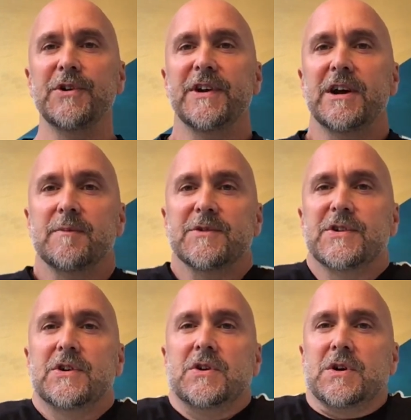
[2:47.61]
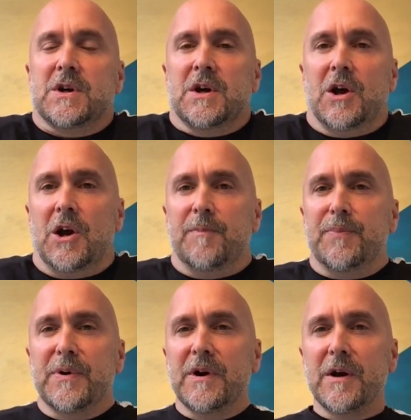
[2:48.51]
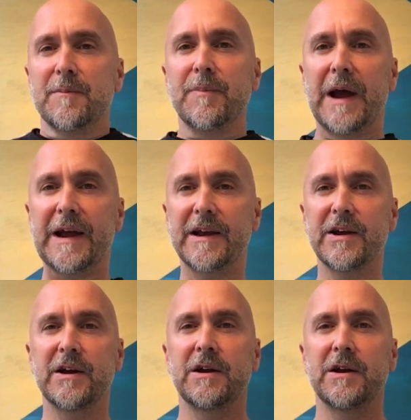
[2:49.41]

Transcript: of times. Up and back.